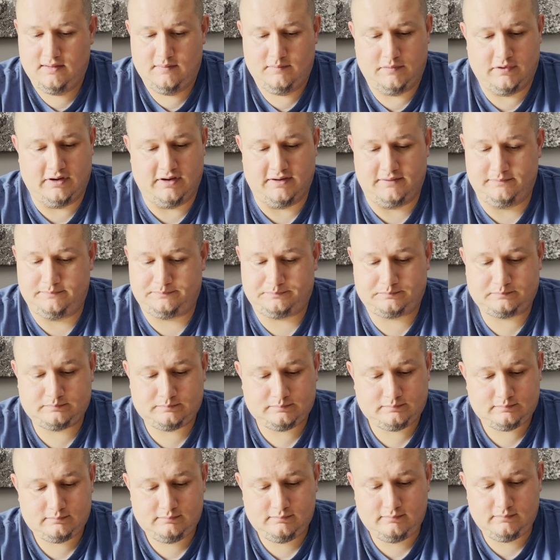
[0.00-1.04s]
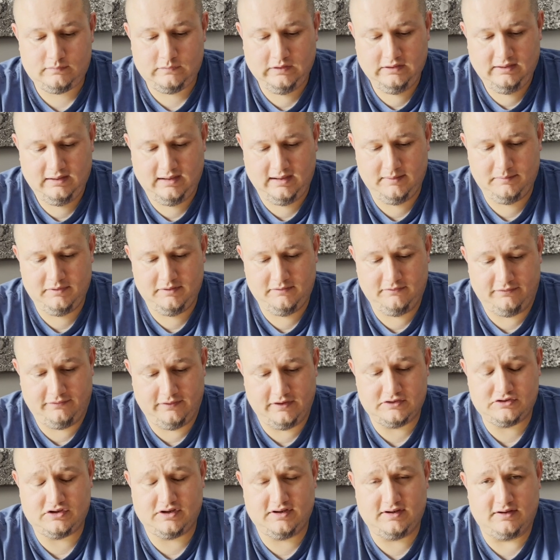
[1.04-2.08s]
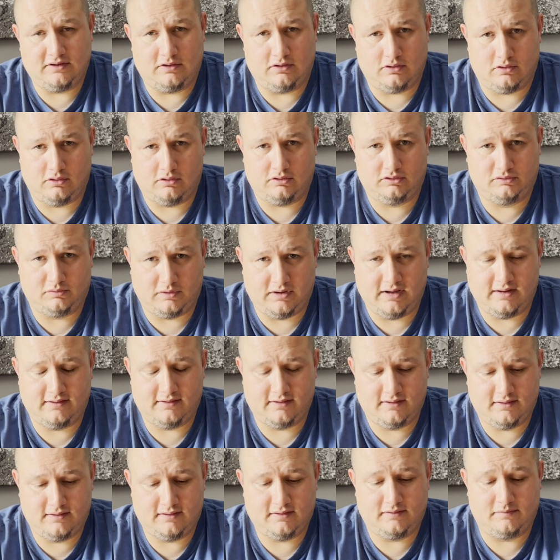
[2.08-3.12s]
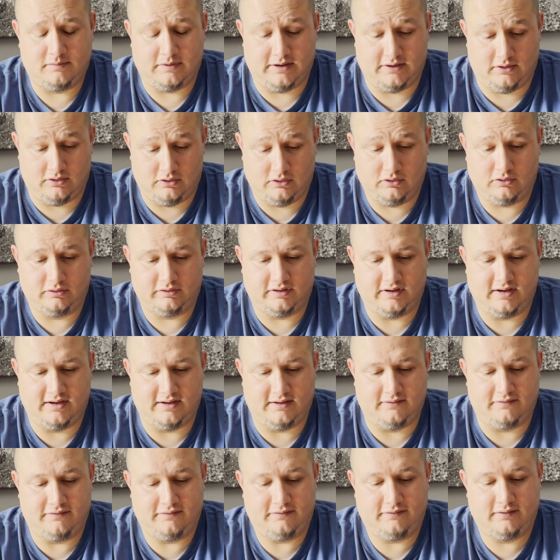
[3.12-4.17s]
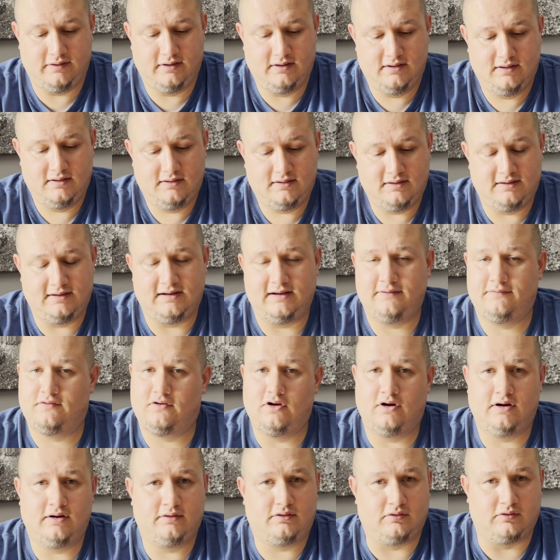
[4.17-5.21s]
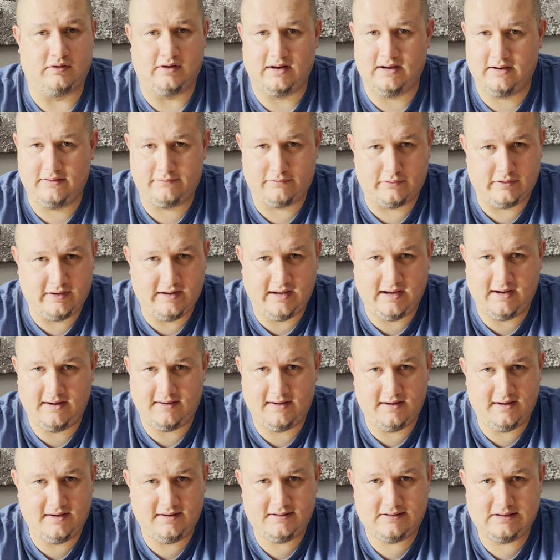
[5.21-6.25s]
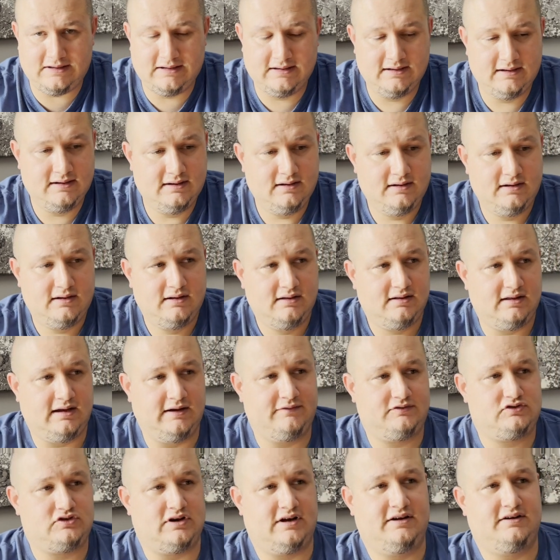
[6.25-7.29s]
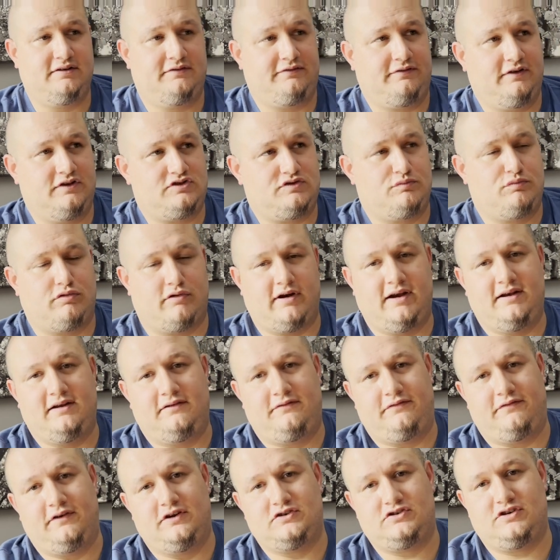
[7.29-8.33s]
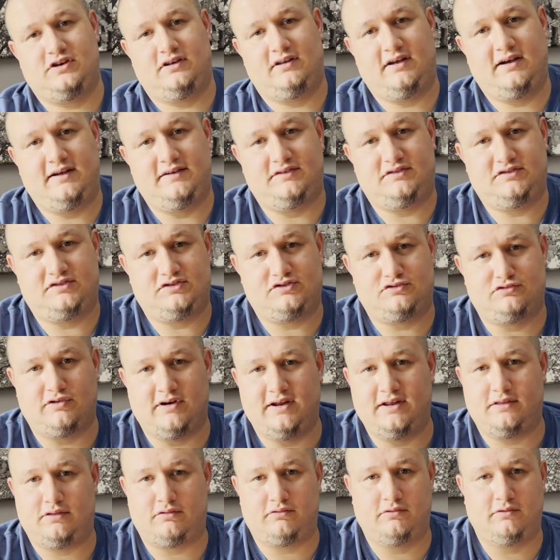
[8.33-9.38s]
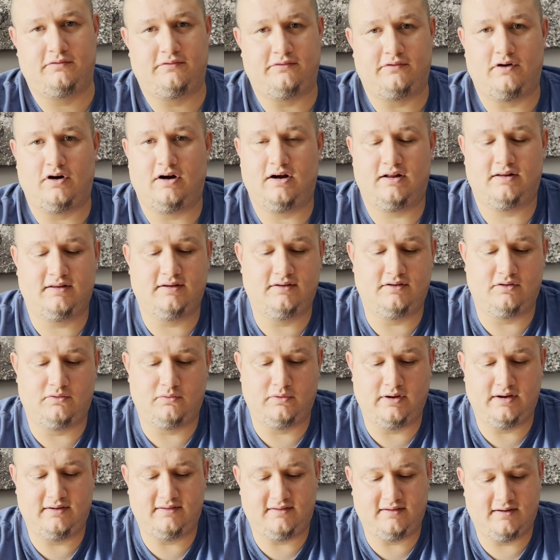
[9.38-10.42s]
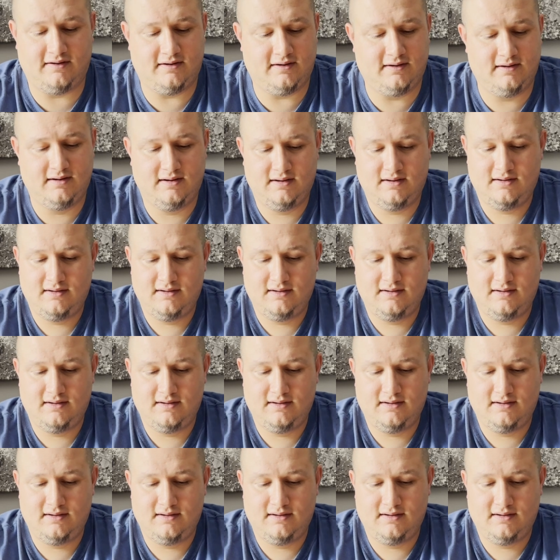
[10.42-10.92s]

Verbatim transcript: But I've been fishing in cold weather my whole life, and I've gone through every headache. I've tried to fish braided fishing lines straight through fall into winter,